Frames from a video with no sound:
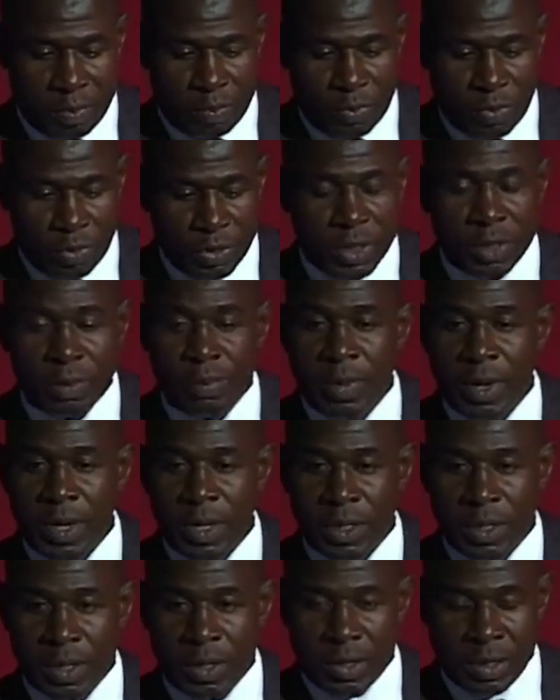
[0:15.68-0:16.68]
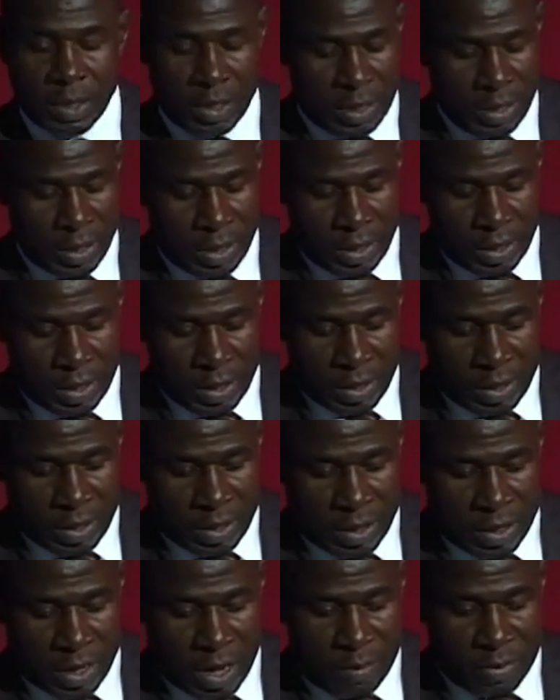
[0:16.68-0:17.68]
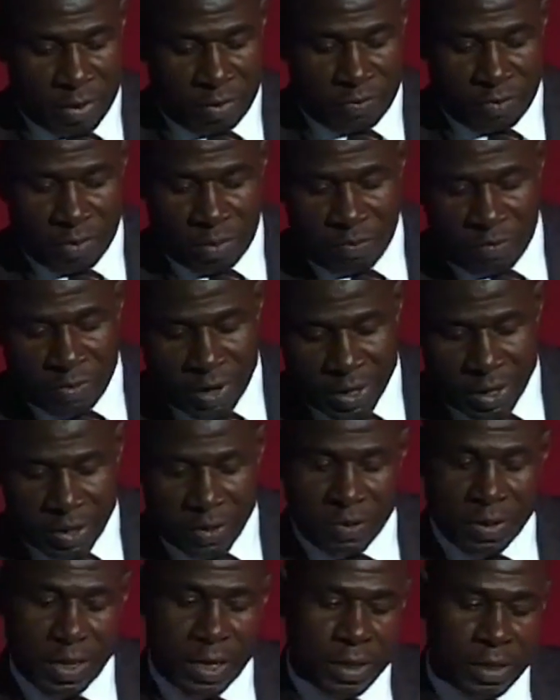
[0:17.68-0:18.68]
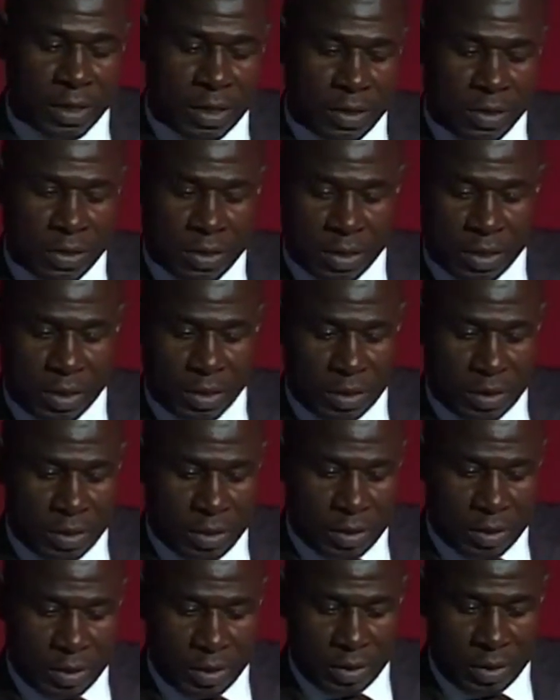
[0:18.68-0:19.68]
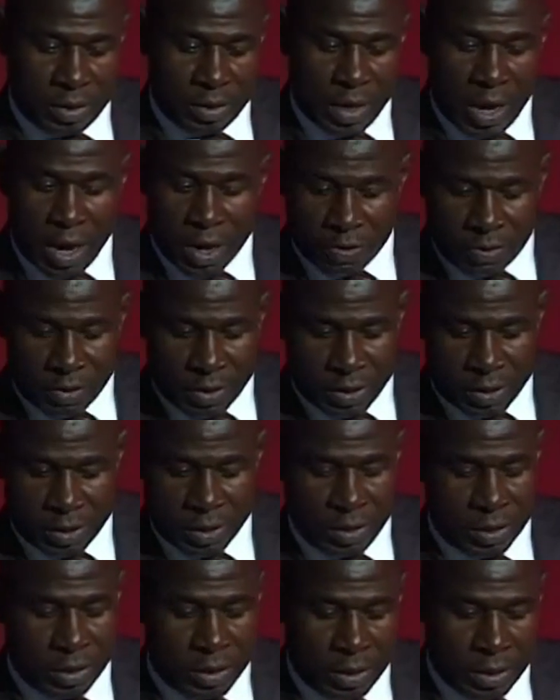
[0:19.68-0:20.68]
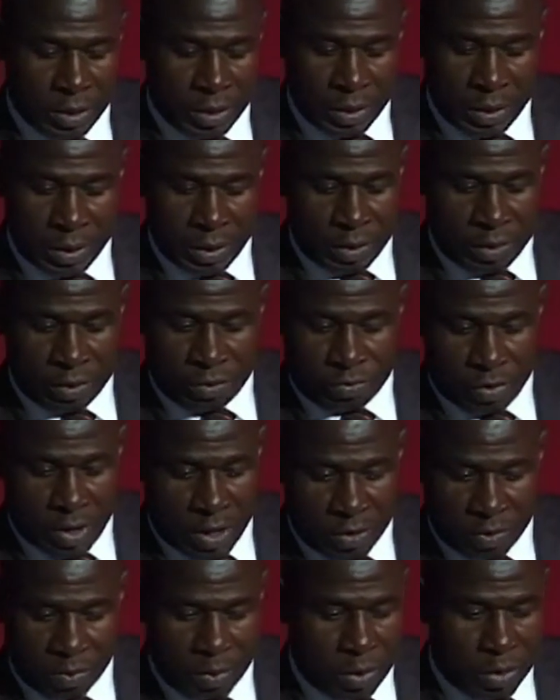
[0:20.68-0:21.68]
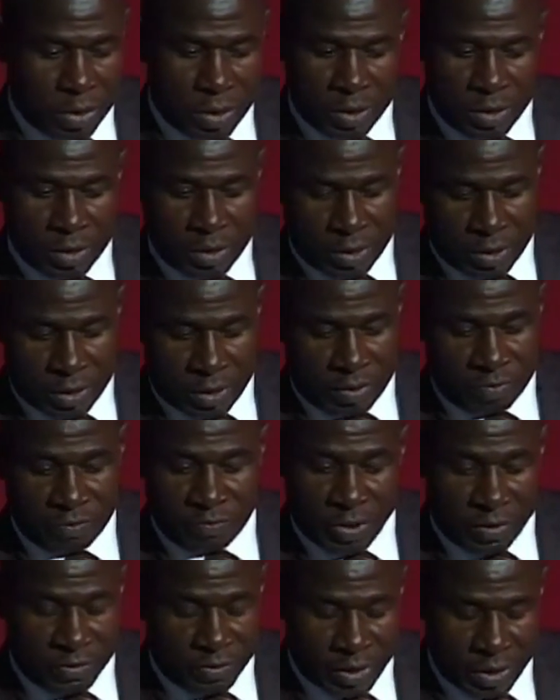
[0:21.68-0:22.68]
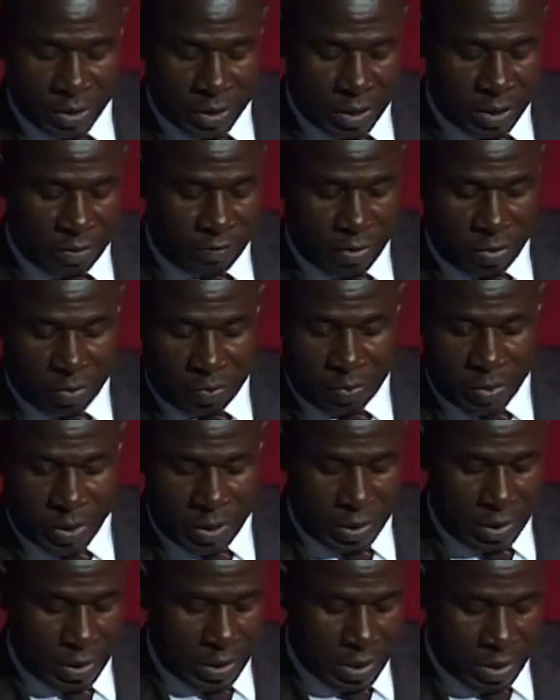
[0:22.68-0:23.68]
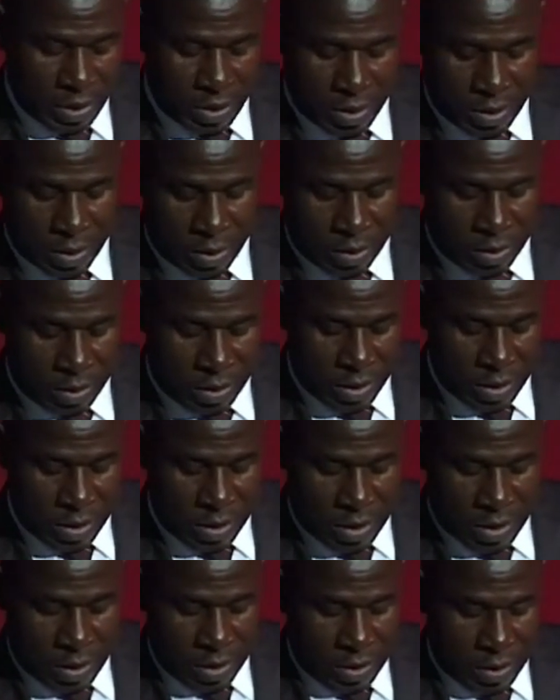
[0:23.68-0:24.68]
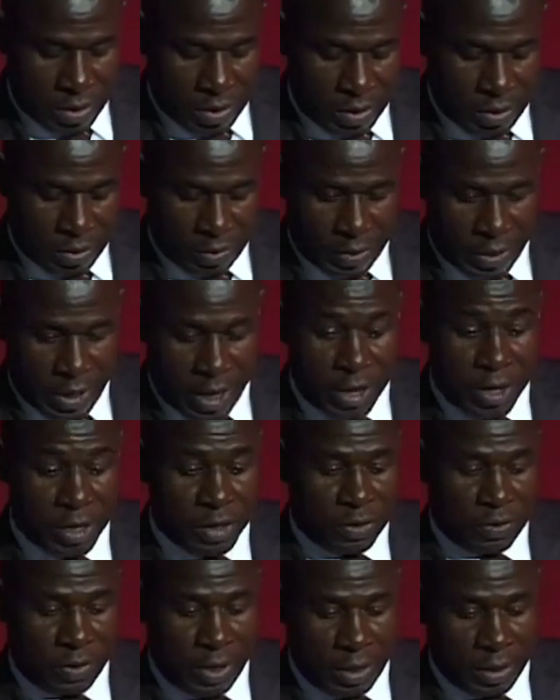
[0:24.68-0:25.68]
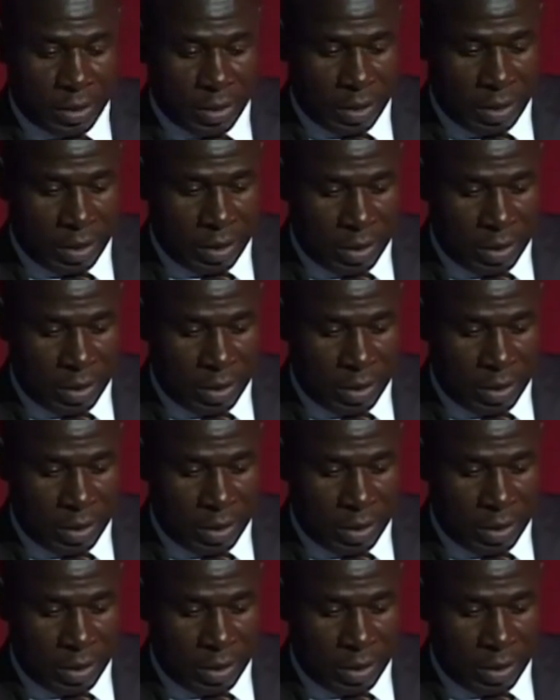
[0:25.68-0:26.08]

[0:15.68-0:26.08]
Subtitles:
project managers coming from various sectors in ICT, transport, infrastructure development, and the energy sector.